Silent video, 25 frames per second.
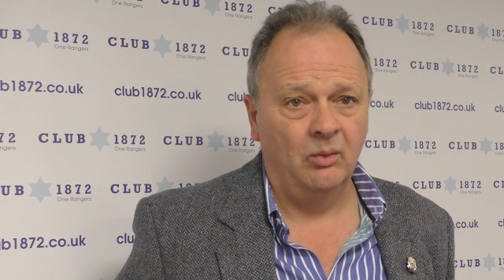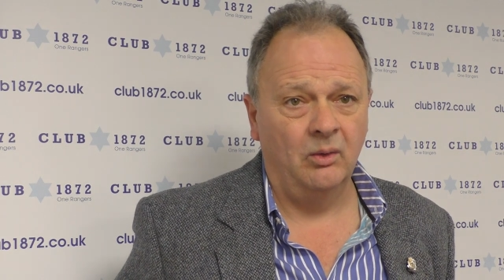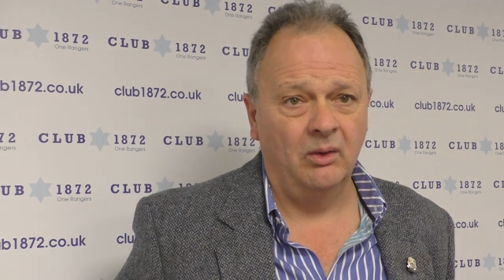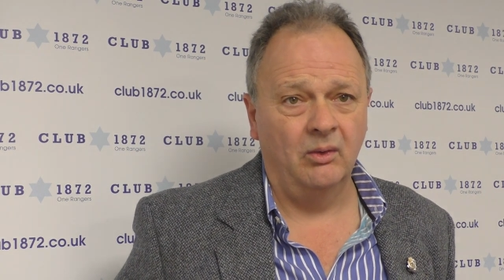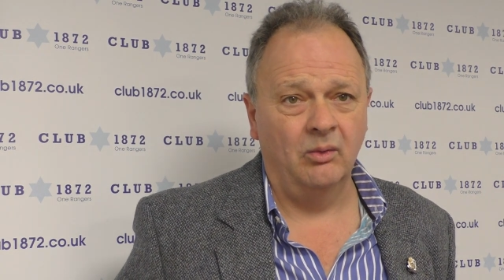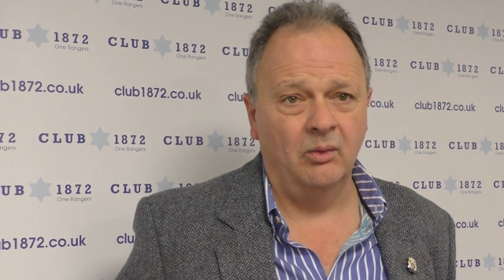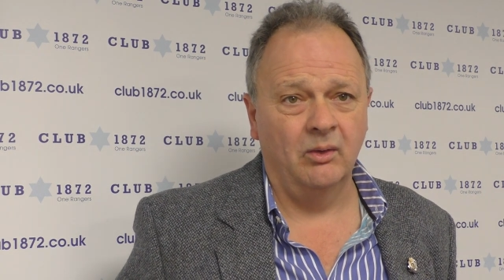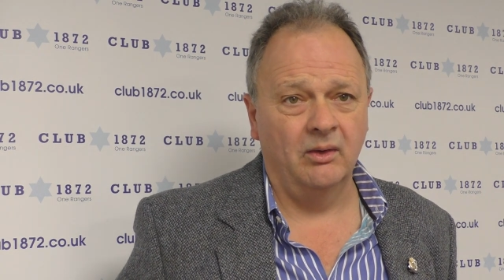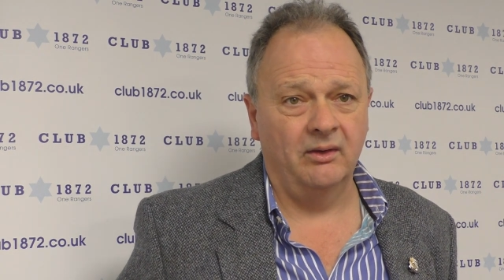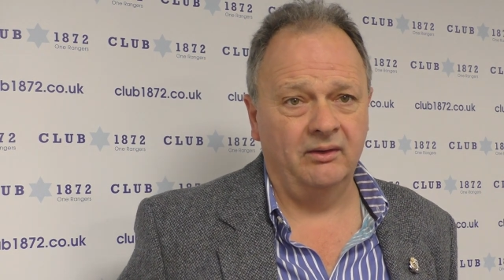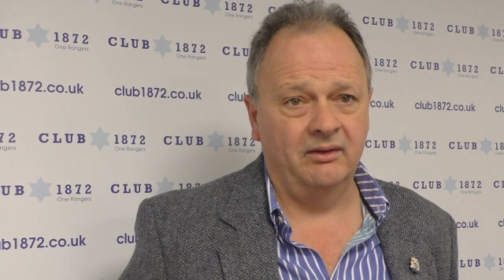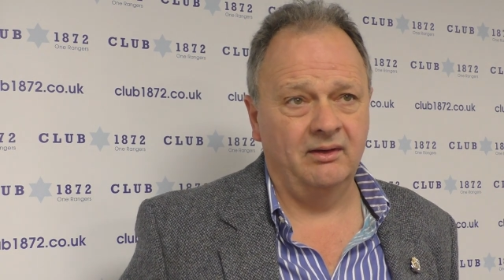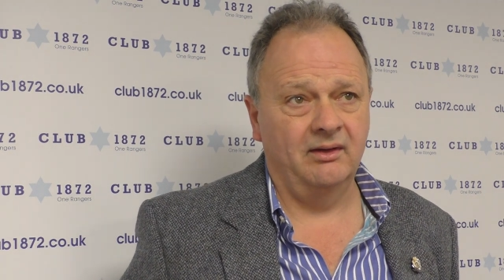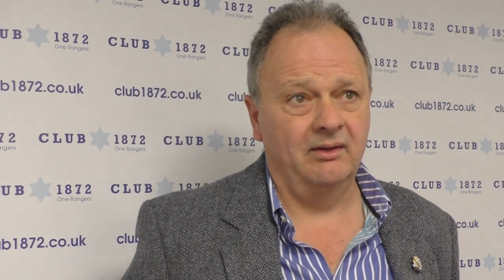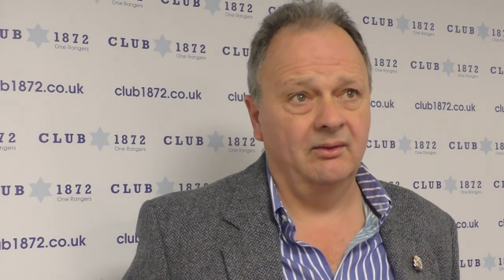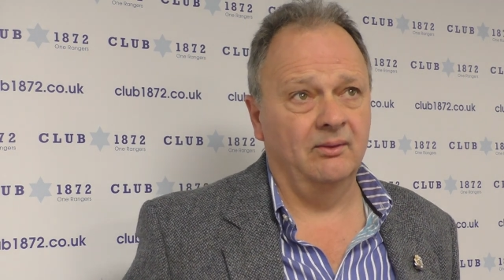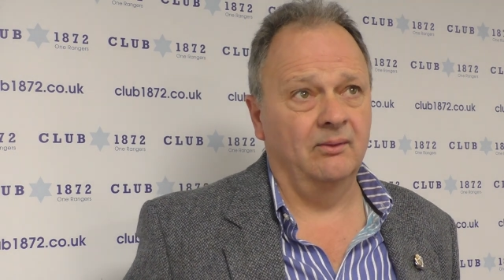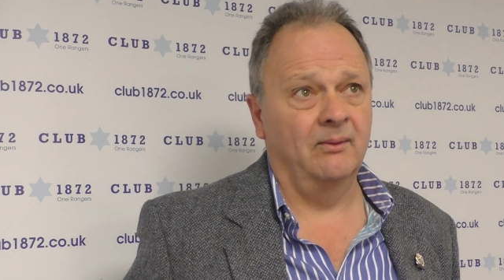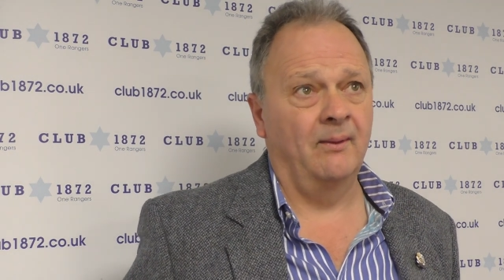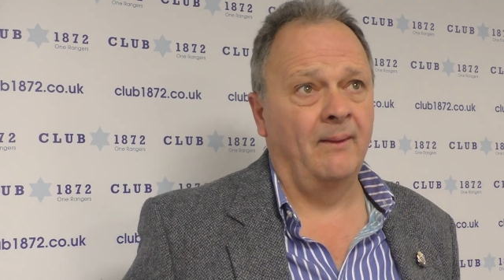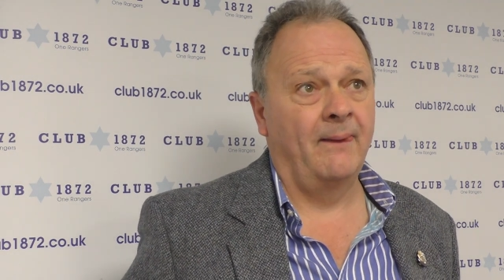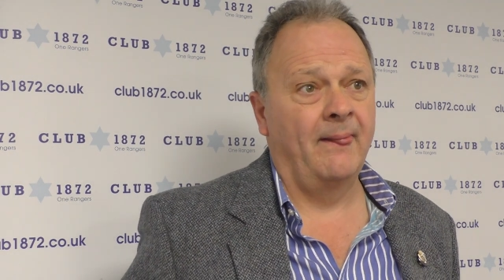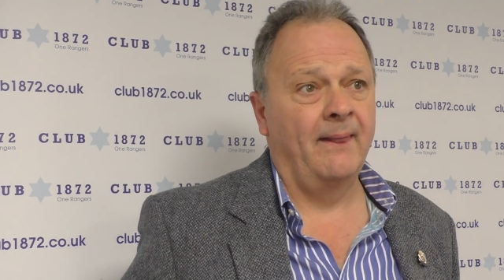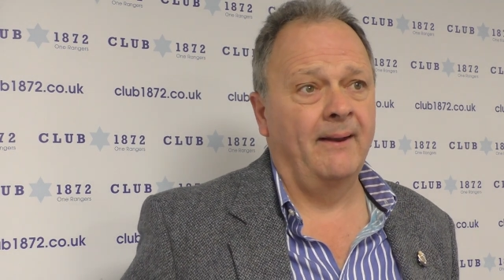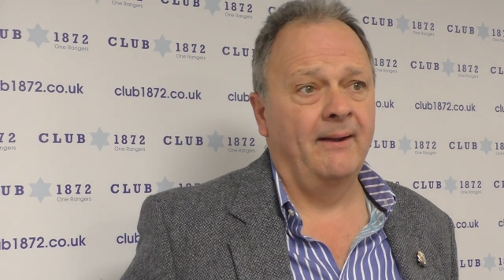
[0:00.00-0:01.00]
will want to
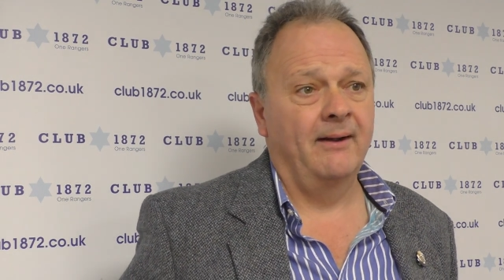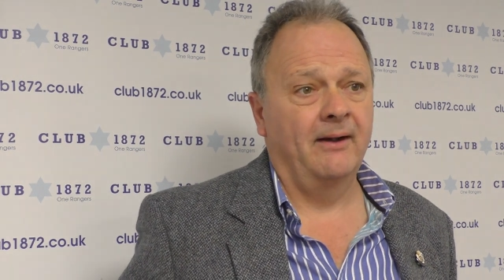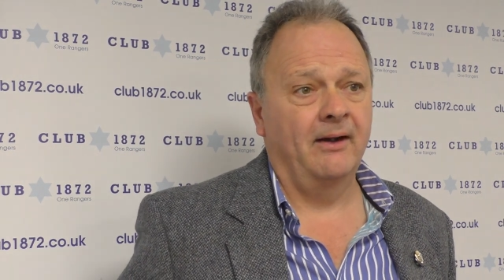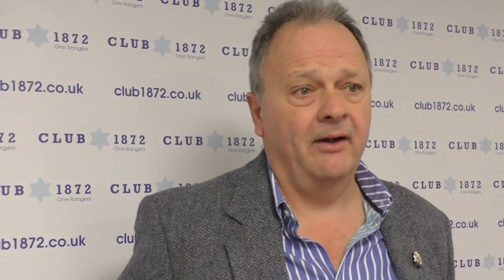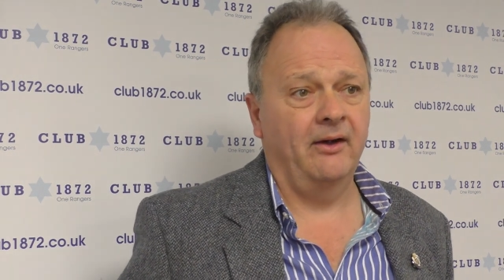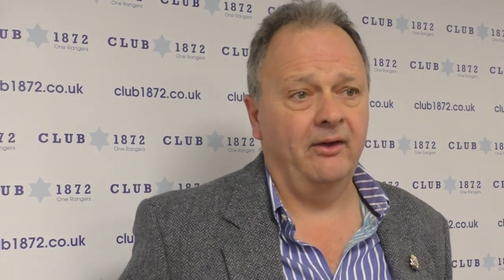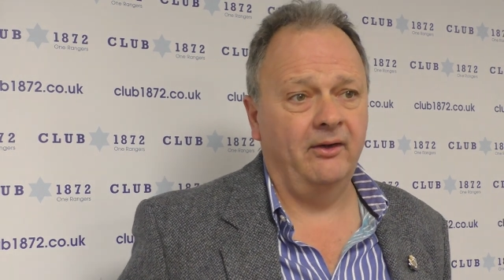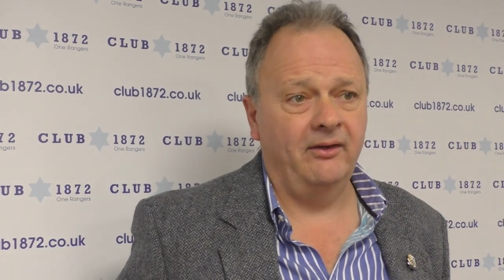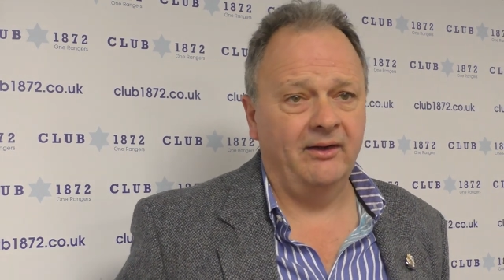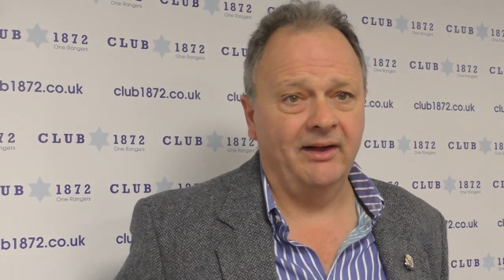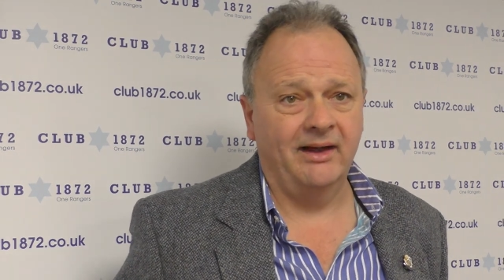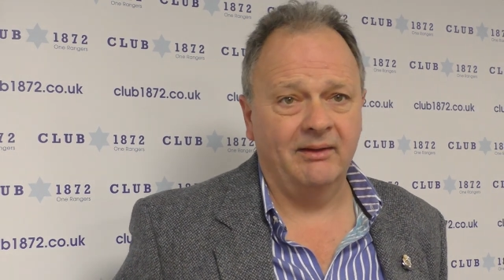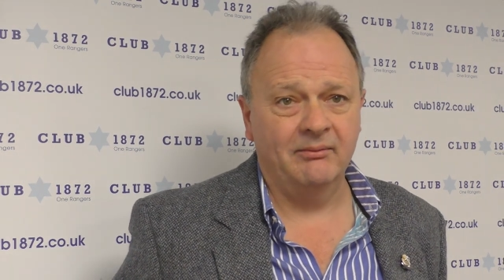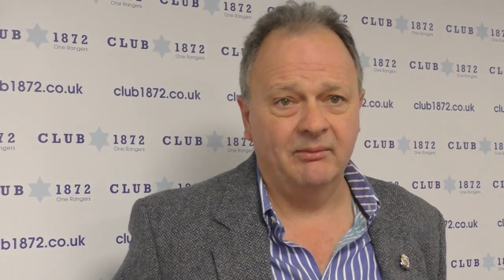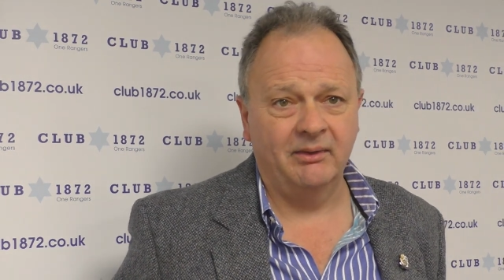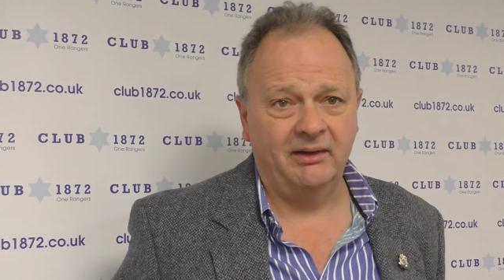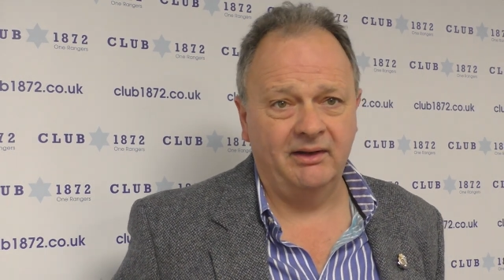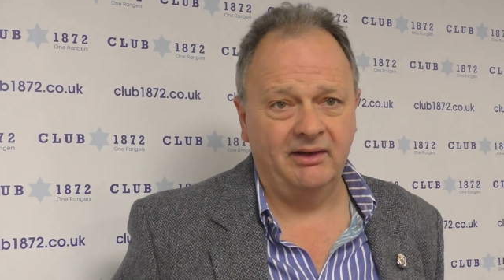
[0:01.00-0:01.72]
know how that